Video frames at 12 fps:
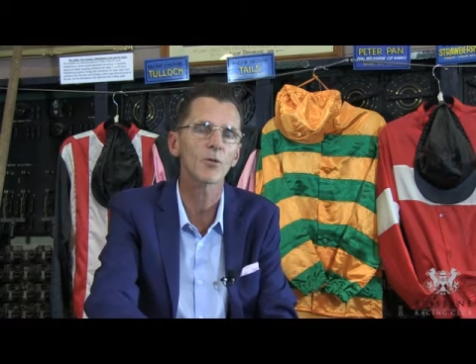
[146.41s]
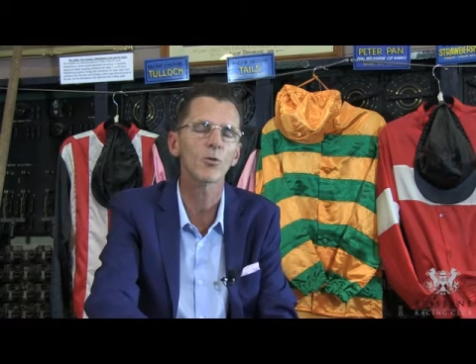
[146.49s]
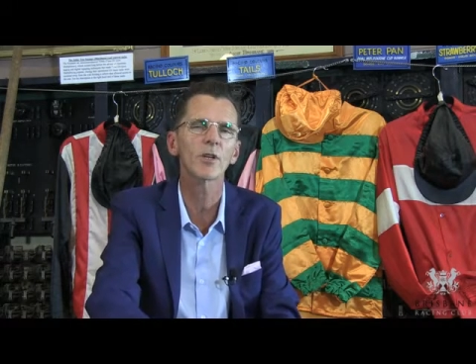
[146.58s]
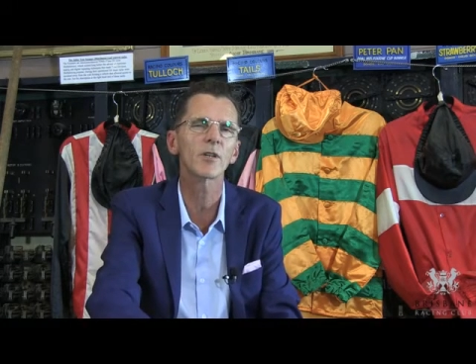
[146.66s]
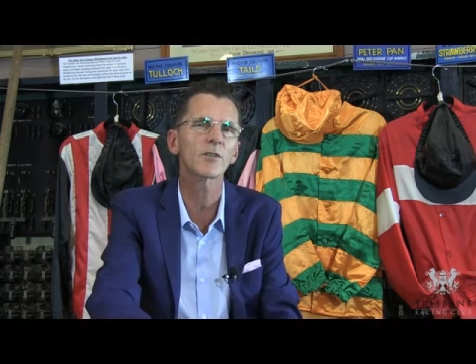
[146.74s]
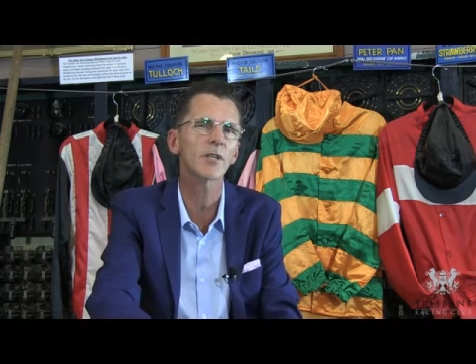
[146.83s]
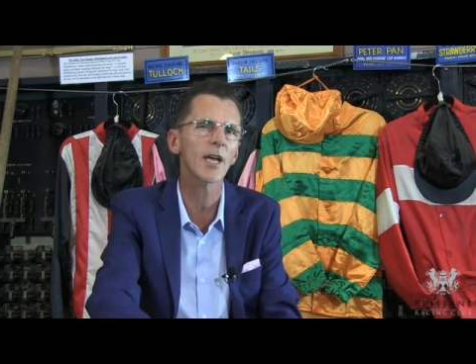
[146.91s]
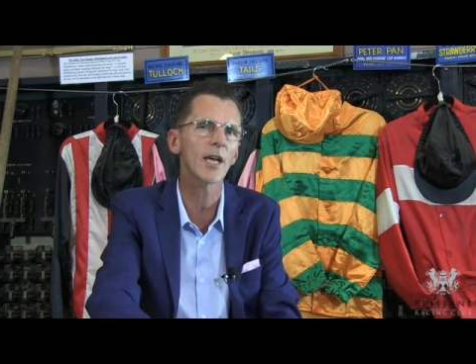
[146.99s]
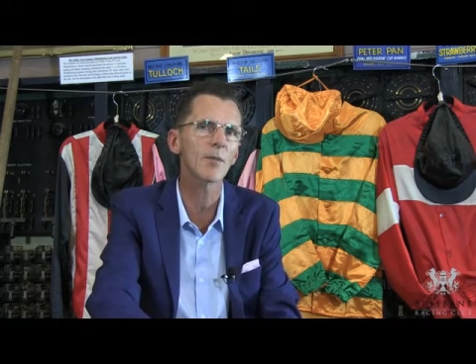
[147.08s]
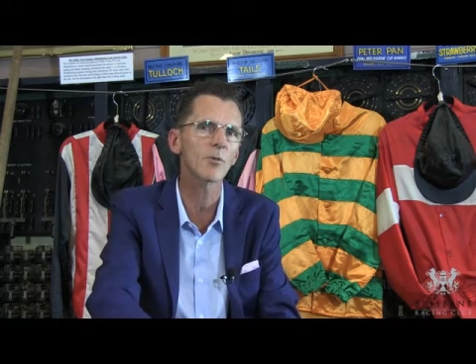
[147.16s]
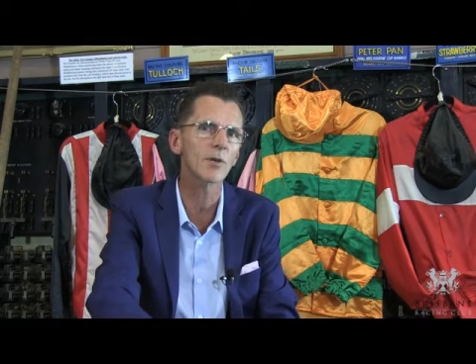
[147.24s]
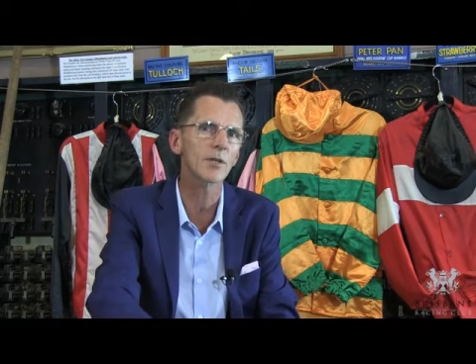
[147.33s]
Look, and its
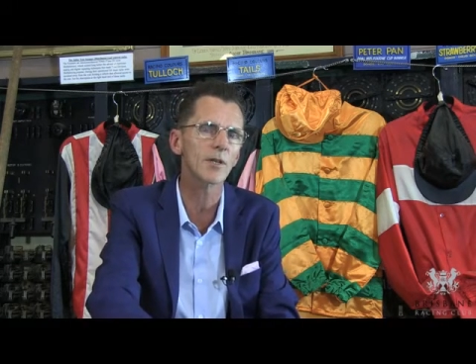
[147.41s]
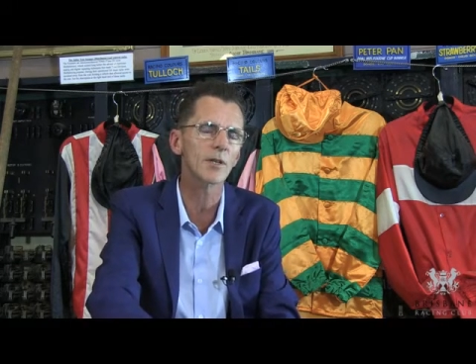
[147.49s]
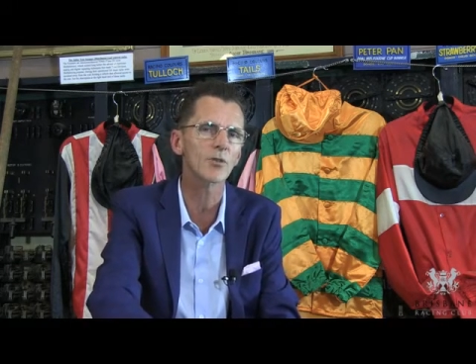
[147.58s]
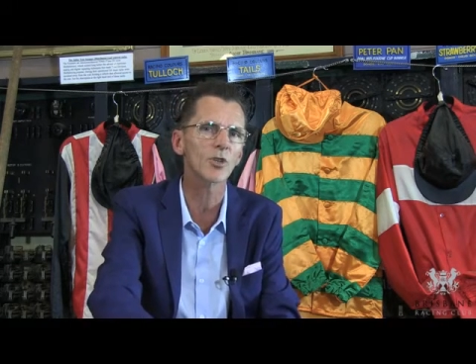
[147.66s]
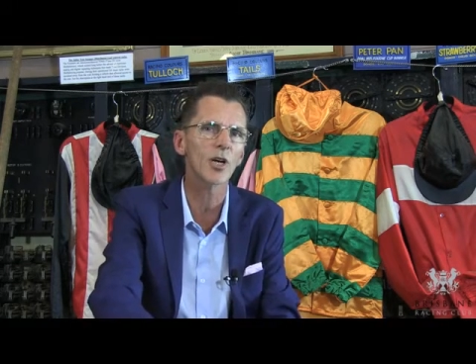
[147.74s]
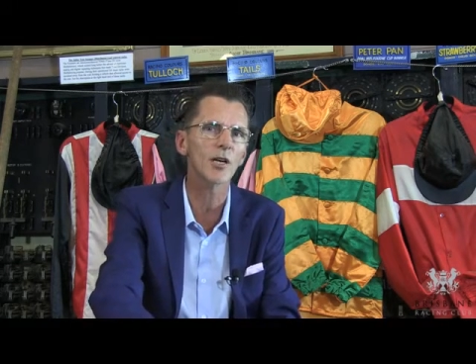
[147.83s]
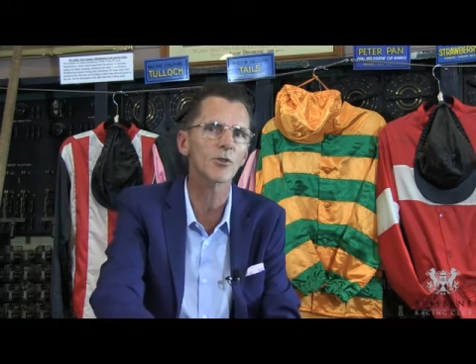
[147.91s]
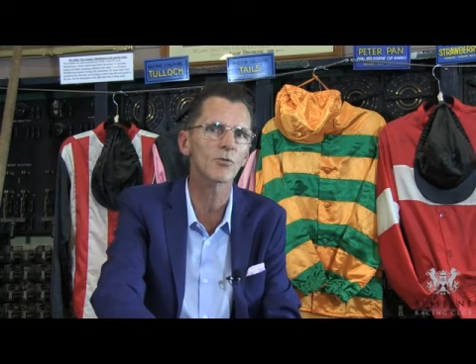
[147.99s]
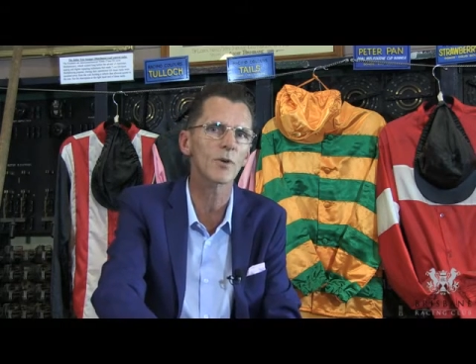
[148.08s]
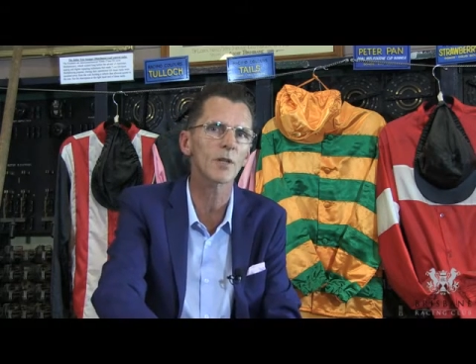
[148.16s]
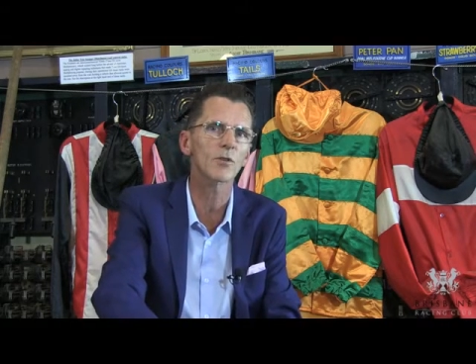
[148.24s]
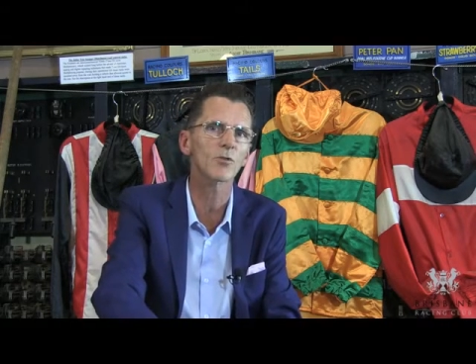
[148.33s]
cambering does change
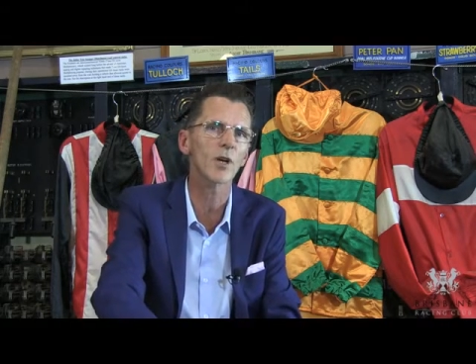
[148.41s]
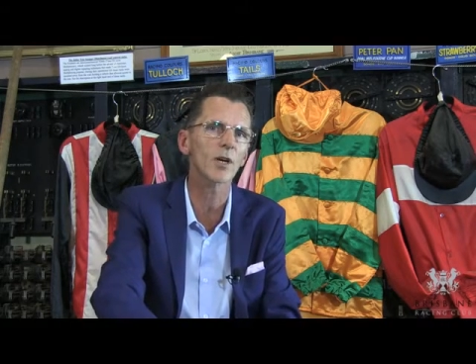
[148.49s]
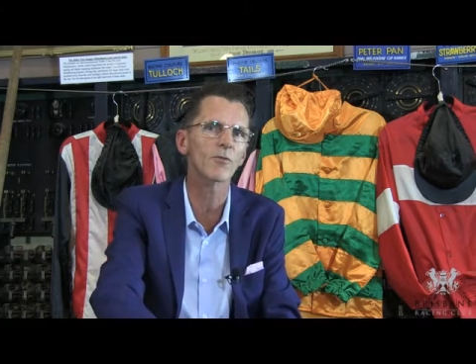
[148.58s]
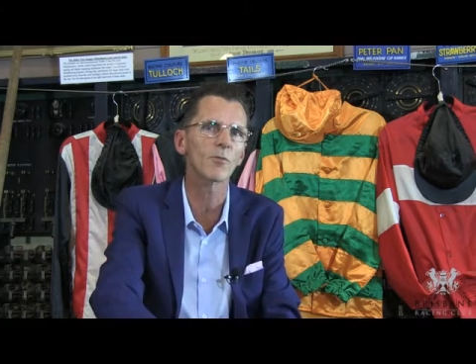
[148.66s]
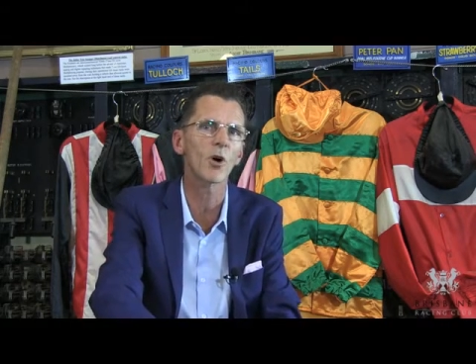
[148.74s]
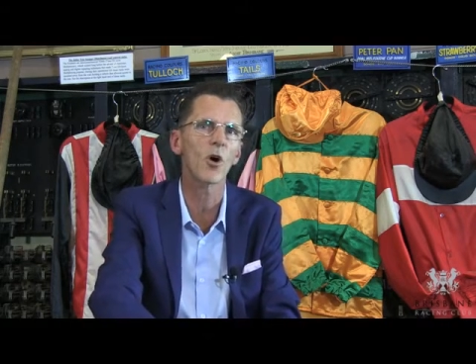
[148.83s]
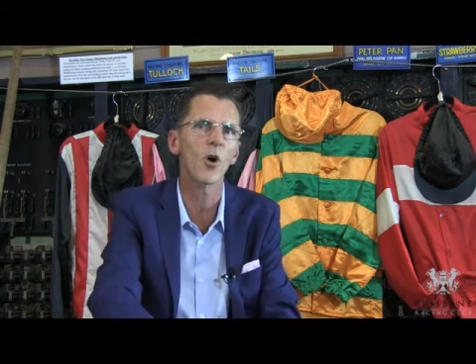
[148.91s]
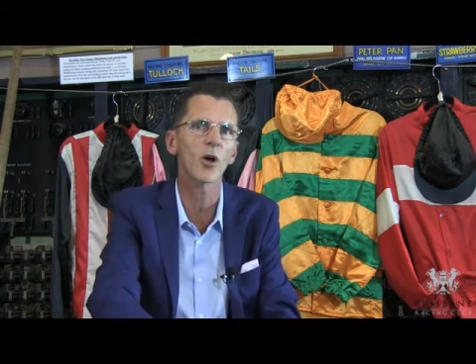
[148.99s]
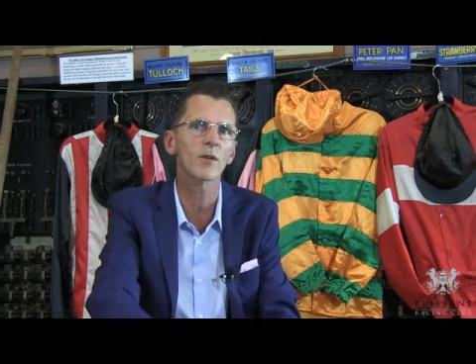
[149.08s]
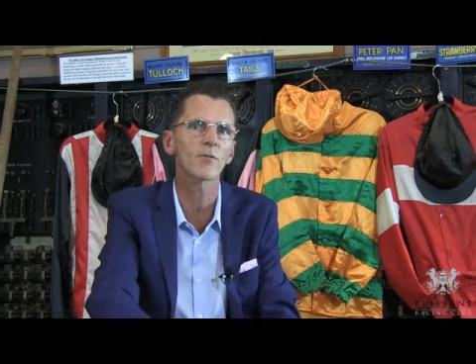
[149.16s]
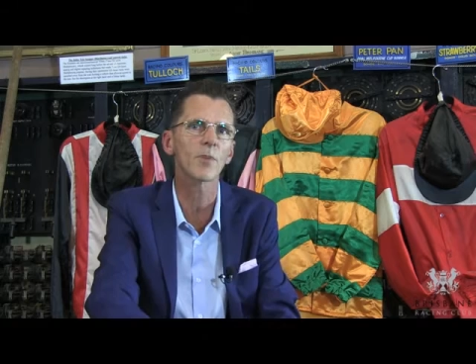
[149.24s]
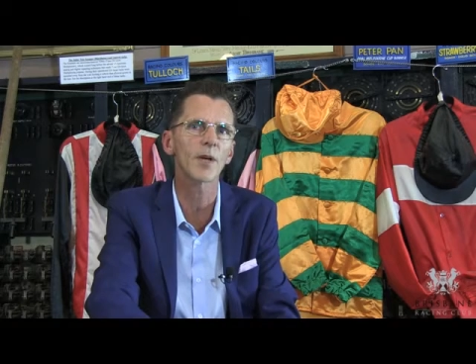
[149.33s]
around the track from a
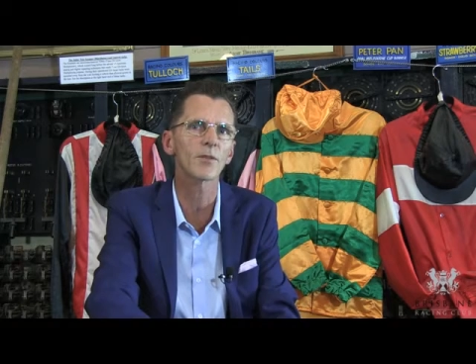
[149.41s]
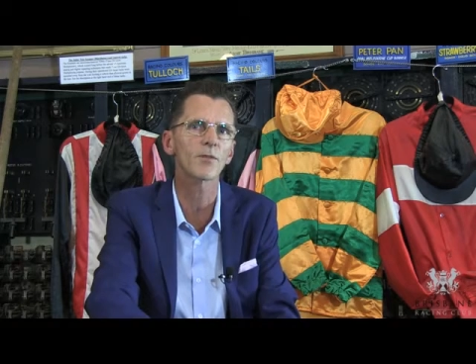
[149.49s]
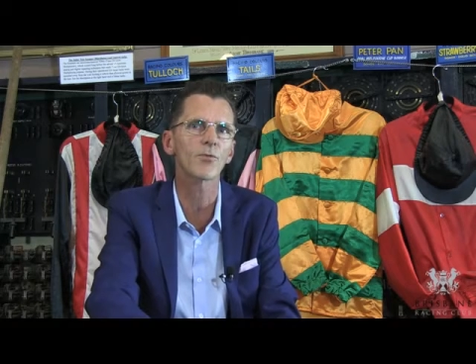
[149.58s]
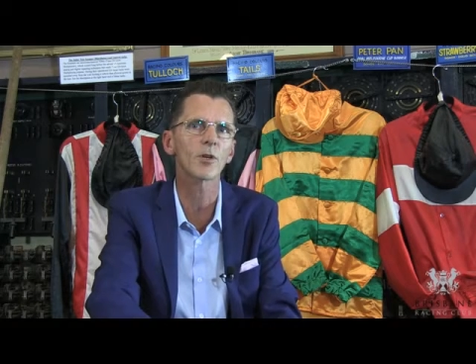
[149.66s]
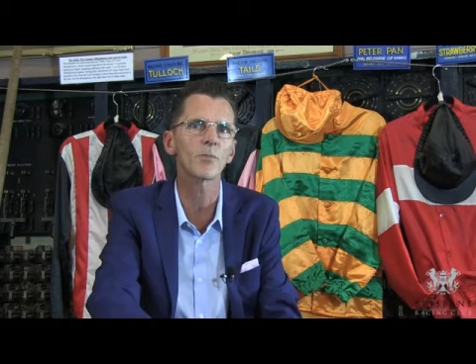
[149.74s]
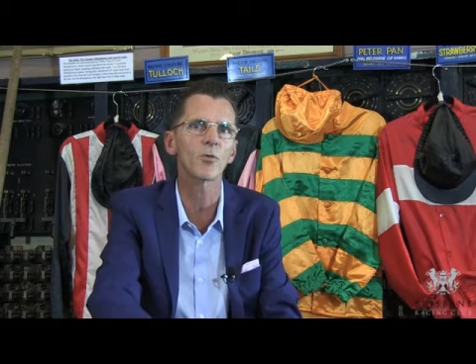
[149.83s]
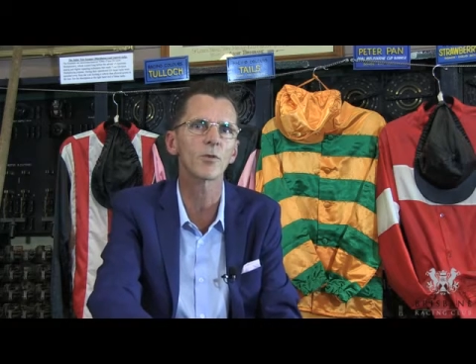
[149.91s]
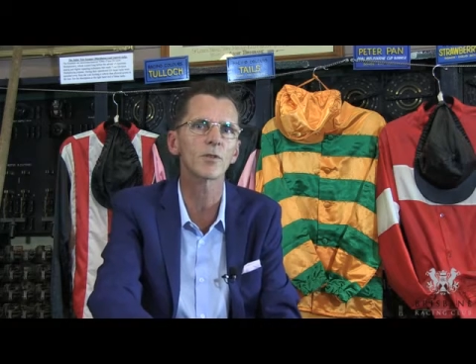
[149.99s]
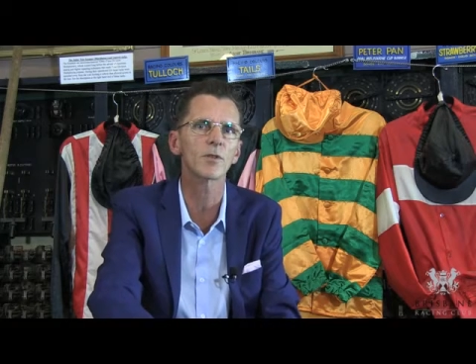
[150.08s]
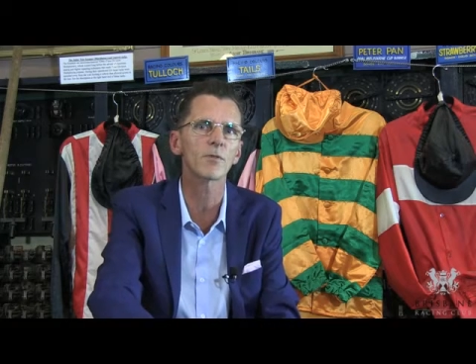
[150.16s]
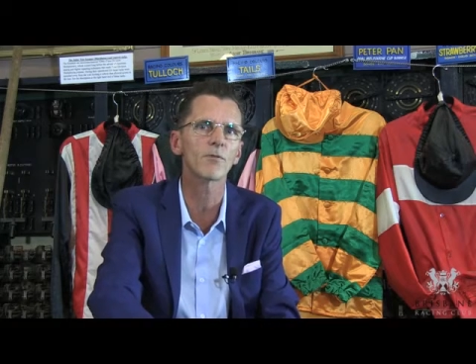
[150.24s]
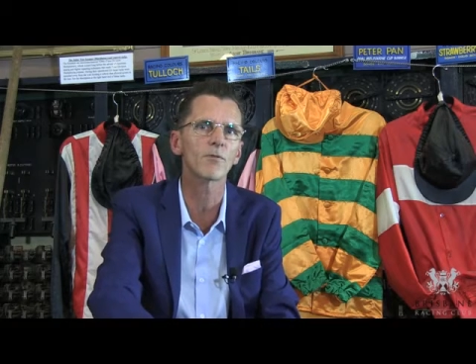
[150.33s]
height of about
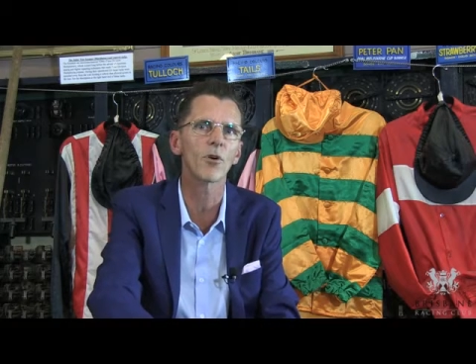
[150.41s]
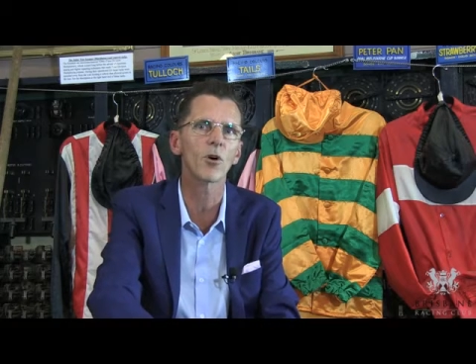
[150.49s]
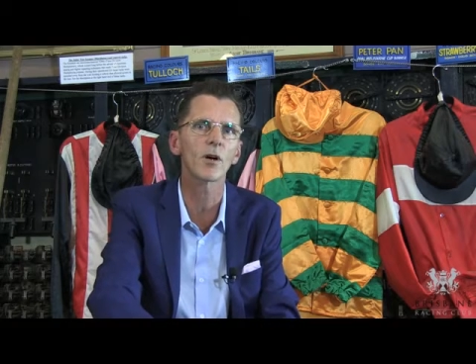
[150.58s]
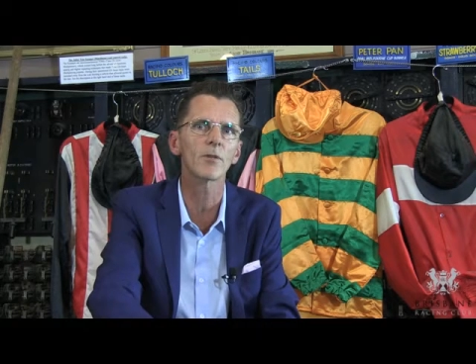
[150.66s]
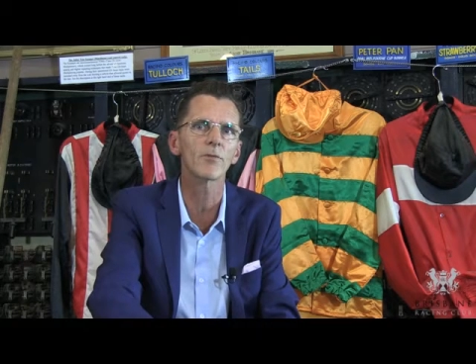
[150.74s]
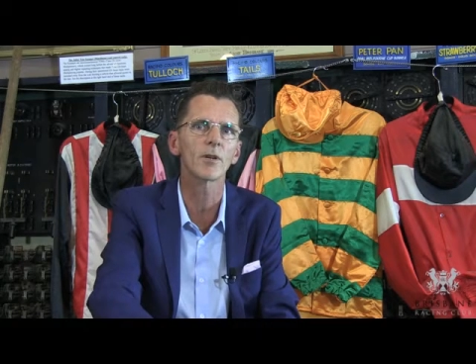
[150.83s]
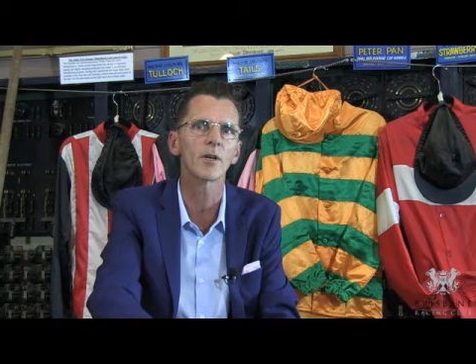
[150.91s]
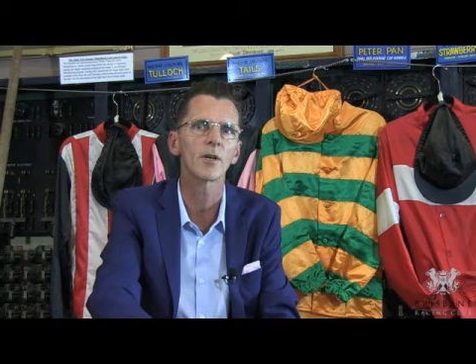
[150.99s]
3.75